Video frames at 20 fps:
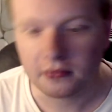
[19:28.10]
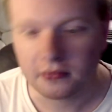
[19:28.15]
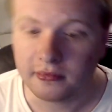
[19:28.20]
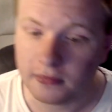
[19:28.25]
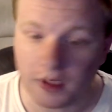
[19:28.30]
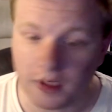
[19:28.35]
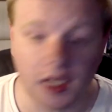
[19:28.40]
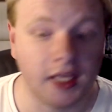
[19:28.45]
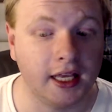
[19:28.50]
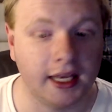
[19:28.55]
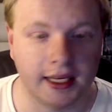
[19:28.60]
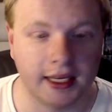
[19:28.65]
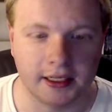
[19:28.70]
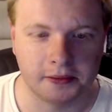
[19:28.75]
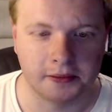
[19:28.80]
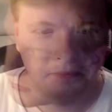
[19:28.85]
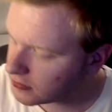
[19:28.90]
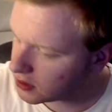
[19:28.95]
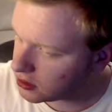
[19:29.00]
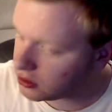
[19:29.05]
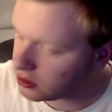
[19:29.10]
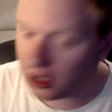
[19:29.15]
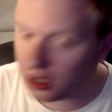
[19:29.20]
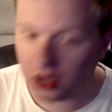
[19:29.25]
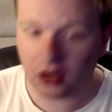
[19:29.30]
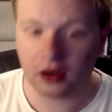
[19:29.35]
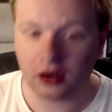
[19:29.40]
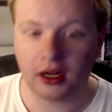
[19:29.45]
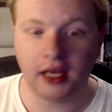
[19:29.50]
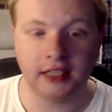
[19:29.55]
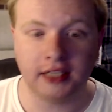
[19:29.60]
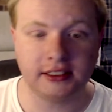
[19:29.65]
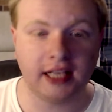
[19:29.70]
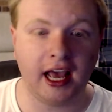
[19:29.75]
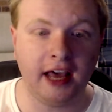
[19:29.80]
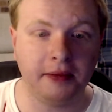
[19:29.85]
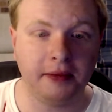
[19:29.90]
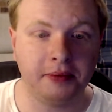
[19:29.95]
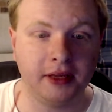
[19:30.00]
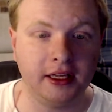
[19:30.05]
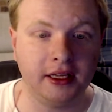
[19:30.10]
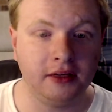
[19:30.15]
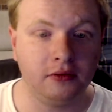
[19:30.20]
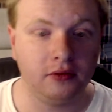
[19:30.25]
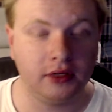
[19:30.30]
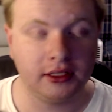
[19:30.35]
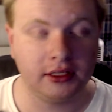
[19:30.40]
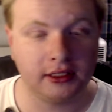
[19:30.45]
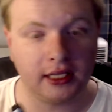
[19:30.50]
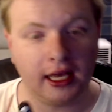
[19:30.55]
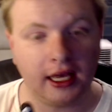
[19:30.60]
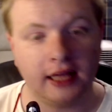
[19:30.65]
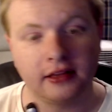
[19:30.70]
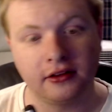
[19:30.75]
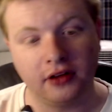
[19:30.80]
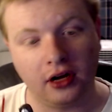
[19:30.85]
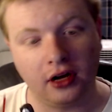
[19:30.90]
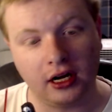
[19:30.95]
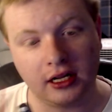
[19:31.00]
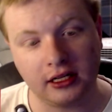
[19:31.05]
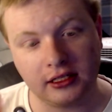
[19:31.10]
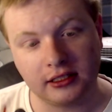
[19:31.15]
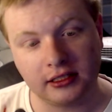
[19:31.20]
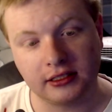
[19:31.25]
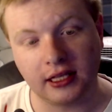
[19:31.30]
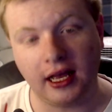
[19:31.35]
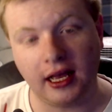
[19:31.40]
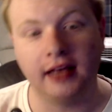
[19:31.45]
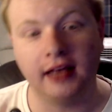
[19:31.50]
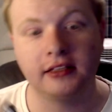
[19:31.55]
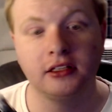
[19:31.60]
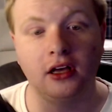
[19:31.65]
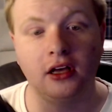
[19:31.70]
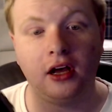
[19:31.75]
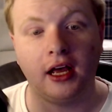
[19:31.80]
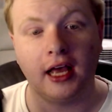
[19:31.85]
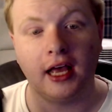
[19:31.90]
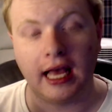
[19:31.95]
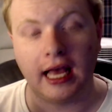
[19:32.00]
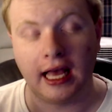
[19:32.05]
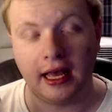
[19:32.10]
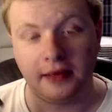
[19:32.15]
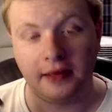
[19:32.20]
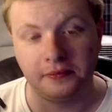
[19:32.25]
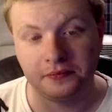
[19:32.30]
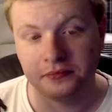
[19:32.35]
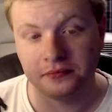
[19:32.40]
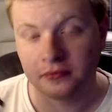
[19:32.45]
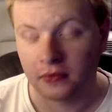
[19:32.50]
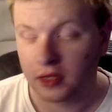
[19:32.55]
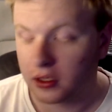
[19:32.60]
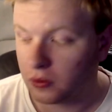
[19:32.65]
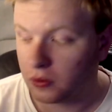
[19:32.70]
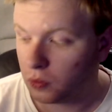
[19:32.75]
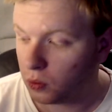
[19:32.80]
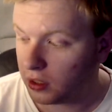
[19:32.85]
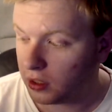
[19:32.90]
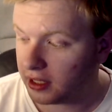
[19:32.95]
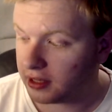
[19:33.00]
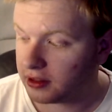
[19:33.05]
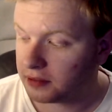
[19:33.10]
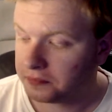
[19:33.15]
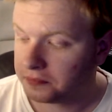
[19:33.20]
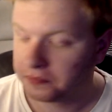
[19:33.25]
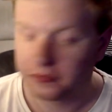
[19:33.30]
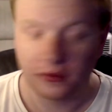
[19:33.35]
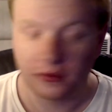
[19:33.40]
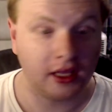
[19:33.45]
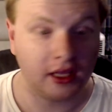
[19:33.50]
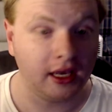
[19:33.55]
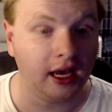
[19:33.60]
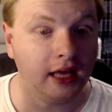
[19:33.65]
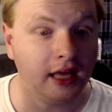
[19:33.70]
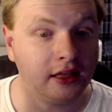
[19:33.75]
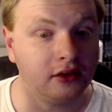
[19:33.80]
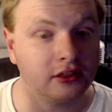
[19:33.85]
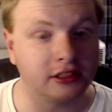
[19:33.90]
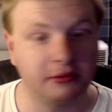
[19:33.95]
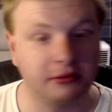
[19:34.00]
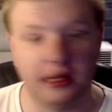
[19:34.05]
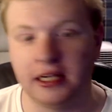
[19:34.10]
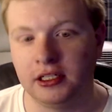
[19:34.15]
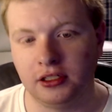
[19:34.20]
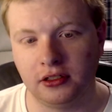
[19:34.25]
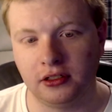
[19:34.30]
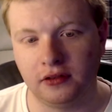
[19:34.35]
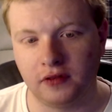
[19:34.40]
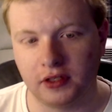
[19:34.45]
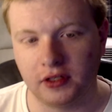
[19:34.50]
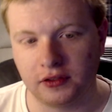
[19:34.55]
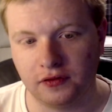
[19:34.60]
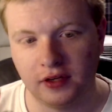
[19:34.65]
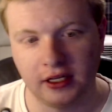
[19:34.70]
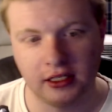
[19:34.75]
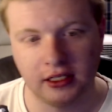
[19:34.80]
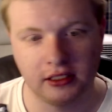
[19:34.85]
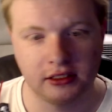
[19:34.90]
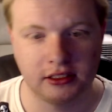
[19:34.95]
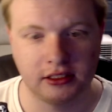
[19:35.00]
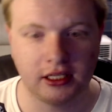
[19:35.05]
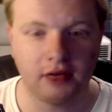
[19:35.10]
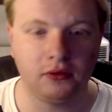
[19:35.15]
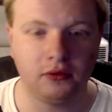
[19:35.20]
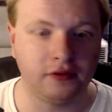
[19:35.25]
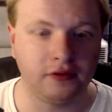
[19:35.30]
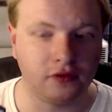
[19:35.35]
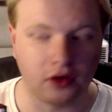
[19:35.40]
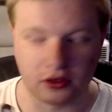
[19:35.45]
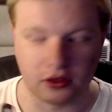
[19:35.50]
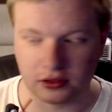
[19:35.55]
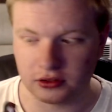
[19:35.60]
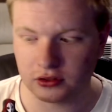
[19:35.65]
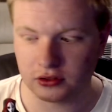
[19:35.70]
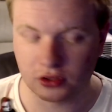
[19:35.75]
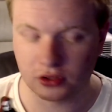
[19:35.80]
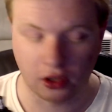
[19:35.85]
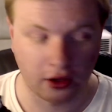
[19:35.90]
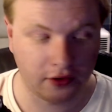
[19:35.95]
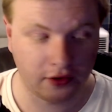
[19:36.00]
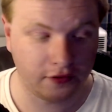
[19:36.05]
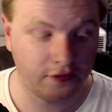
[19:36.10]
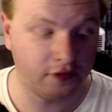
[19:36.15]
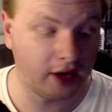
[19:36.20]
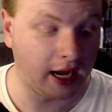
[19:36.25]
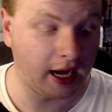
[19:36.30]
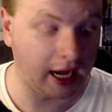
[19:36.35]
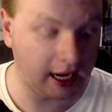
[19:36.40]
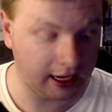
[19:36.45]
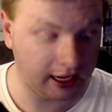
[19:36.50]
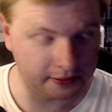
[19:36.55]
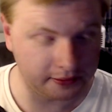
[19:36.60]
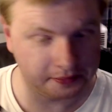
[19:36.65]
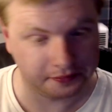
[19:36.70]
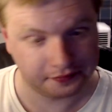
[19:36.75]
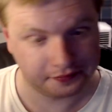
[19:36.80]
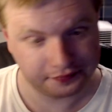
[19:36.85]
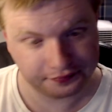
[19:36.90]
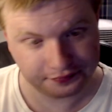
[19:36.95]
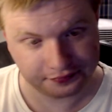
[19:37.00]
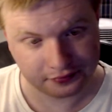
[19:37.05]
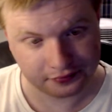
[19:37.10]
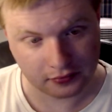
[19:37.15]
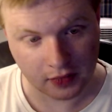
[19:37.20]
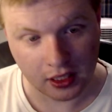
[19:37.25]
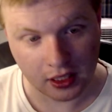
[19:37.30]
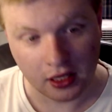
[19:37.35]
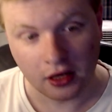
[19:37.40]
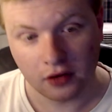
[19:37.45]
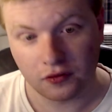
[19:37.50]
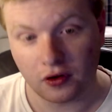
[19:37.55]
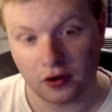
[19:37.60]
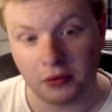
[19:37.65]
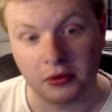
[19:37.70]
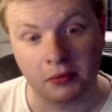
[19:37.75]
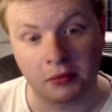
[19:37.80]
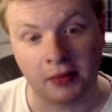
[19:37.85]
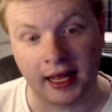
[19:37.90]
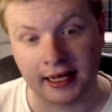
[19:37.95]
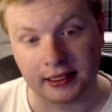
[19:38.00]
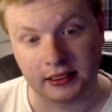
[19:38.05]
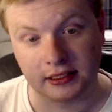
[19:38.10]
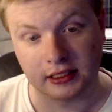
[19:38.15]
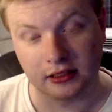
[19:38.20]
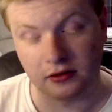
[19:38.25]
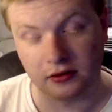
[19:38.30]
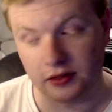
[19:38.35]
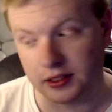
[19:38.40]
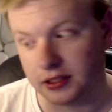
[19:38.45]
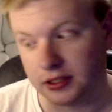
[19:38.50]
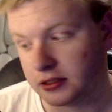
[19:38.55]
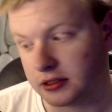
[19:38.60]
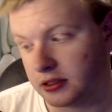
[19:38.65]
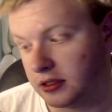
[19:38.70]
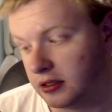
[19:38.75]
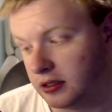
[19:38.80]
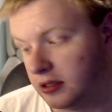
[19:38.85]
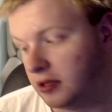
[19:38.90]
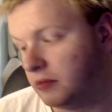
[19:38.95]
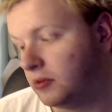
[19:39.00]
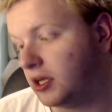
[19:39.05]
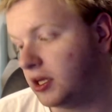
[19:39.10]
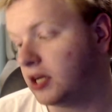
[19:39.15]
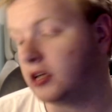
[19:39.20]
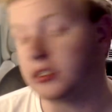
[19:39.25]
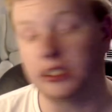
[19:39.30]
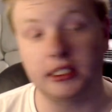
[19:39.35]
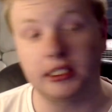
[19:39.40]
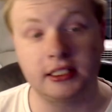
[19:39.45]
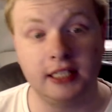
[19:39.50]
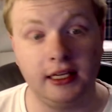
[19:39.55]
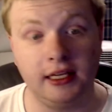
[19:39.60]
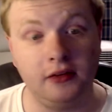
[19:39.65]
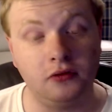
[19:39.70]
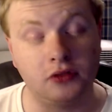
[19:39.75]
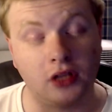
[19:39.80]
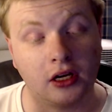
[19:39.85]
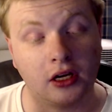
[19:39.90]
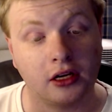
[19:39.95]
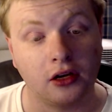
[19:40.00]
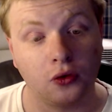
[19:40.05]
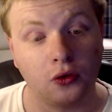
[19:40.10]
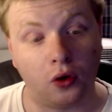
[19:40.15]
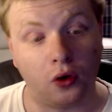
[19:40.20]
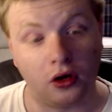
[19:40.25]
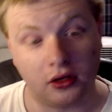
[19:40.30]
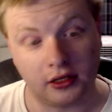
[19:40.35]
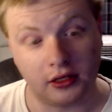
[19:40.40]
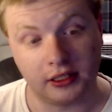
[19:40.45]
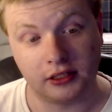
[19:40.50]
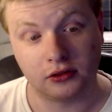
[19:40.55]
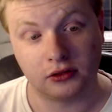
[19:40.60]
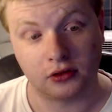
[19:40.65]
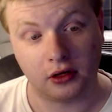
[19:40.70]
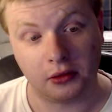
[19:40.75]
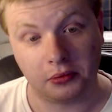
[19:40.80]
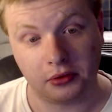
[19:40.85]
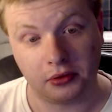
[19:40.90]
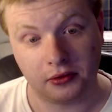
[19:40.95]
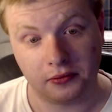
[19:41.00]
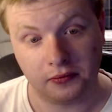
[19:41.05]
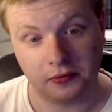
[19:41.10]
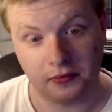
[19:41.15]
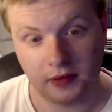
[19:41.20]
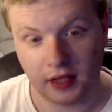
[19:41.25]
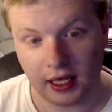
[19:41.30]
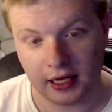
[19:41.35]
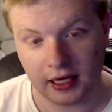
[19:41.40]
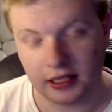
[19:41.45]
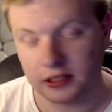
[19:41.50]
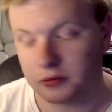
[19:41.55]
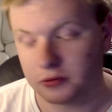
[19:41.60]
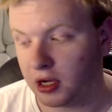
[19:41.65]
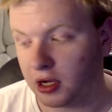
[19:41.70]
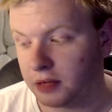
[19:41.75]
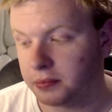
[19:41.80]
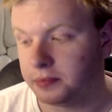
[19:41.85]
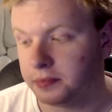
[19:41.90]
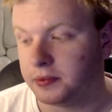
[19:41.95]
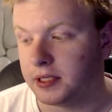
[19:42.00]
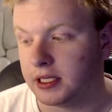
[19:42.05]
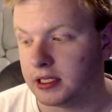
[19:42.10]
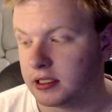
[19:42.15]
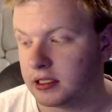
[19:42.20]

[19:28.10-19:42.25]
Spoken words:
Yeah, not as happy with Darth Nihilus as I am with the other expanded universe figures that we've gotten so far from the Black Series, because it seems like a quality drop, and that is my big